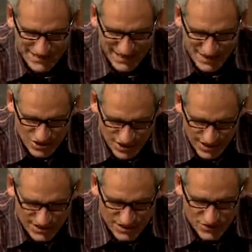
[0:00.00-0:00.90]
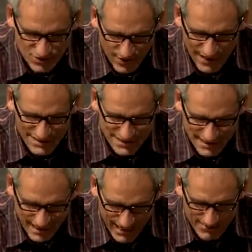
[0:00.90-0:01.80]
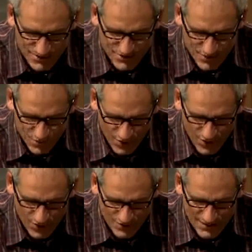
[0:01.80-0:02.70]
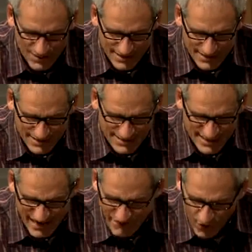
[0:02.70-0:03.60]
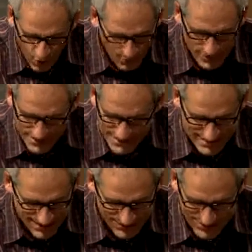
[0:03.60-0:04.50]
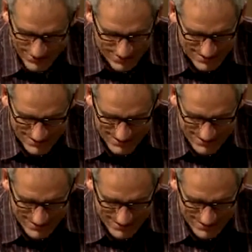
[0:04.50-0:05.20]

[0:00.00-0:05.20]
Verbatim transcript: that Jesus Christ came into the world to save hopeless sinners